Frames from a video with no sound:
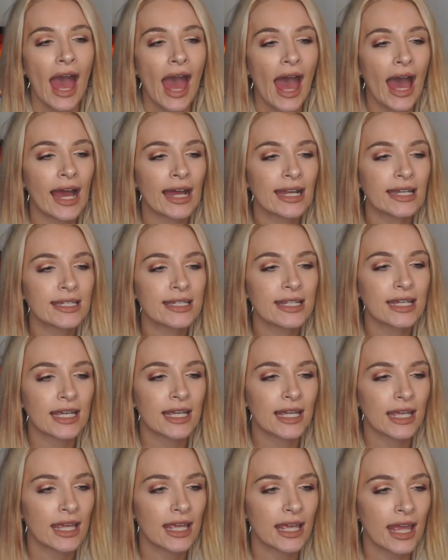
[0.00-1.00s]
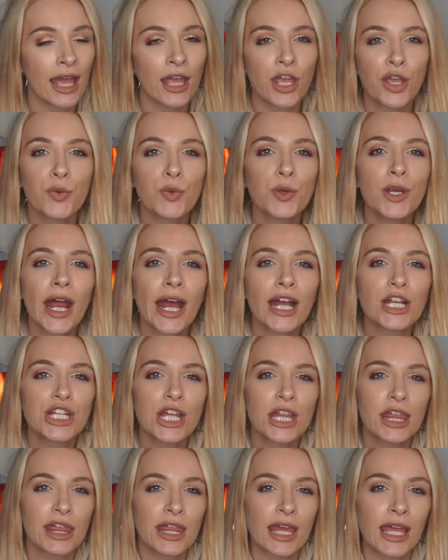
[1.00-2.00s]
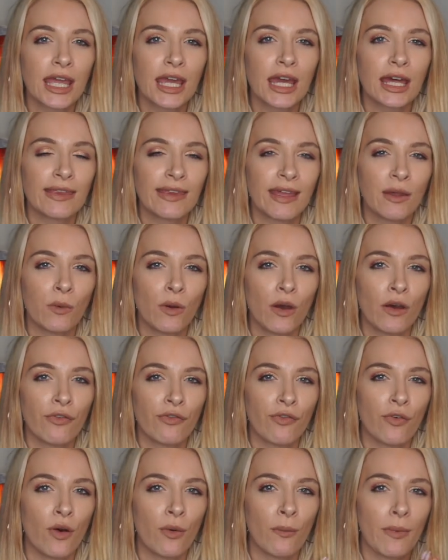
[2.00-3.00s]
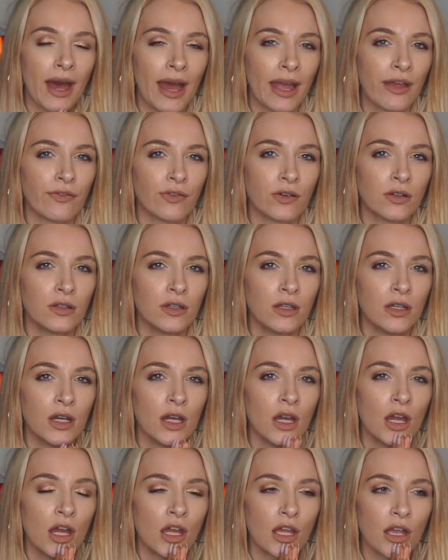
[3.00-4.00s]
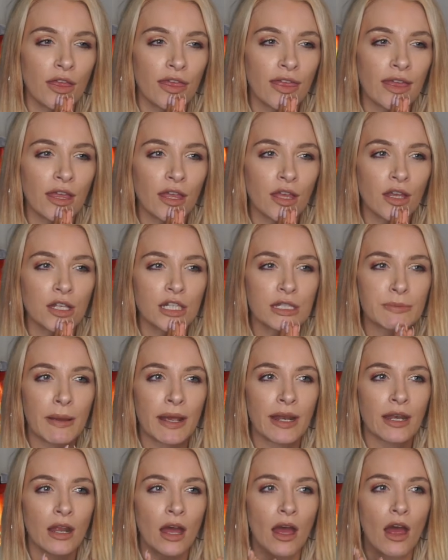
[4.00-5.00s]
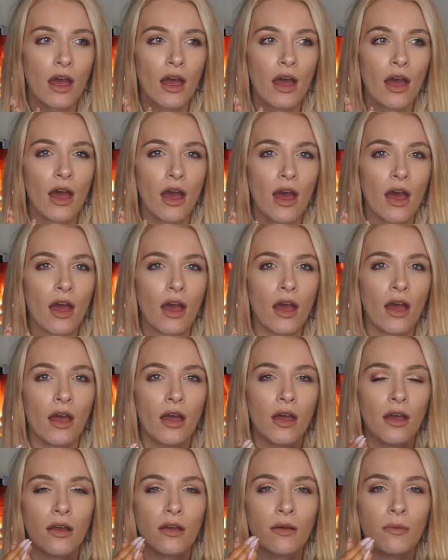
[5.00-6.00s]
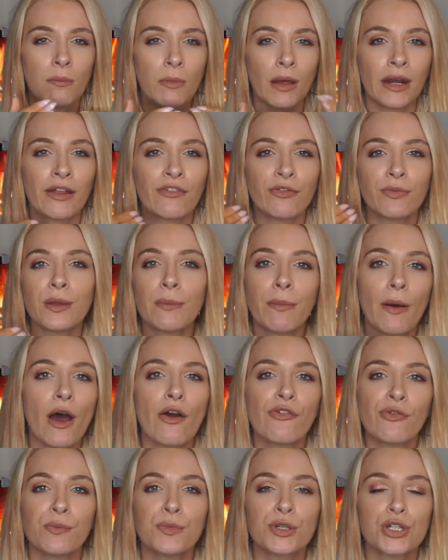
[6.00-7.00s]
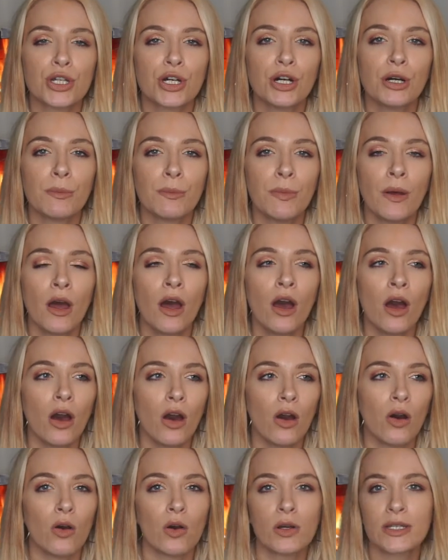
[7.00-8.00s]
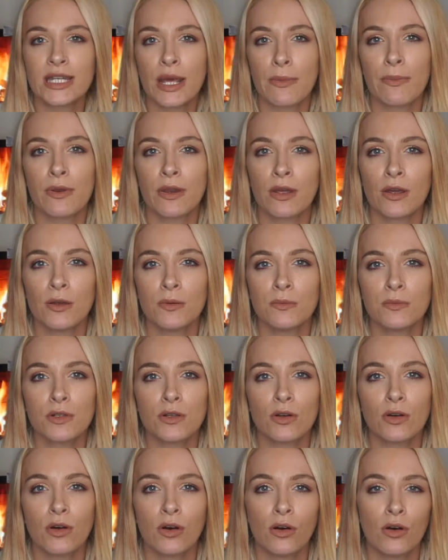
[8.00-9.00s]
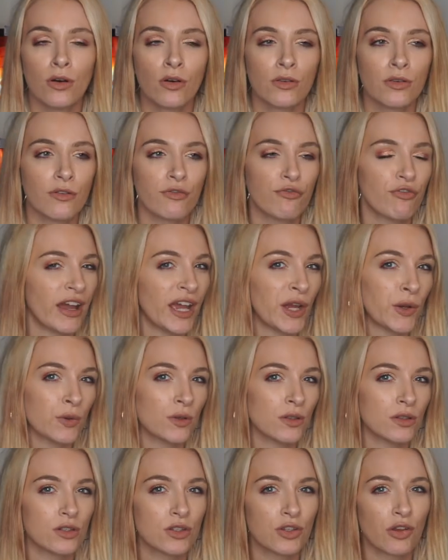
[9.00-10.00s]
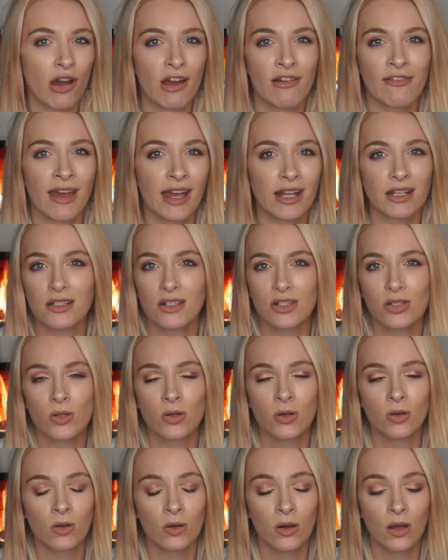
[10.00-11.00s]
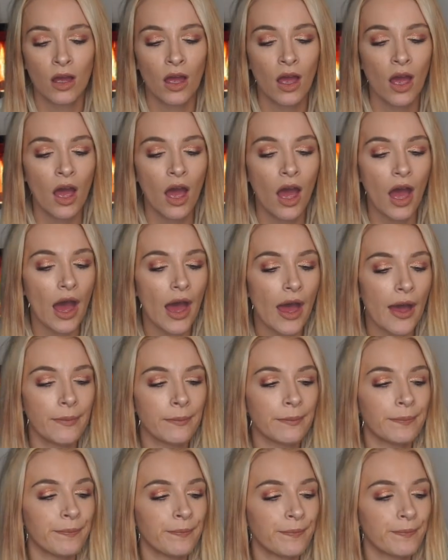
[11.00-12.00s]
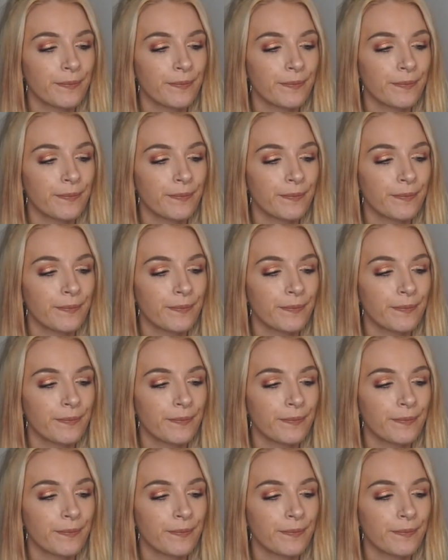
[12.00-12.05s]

and yeah, you wouldn't actually think they were from Avon. You think you'd spent money from the perfume shop or Debenhams or the Fragrance Direct store. I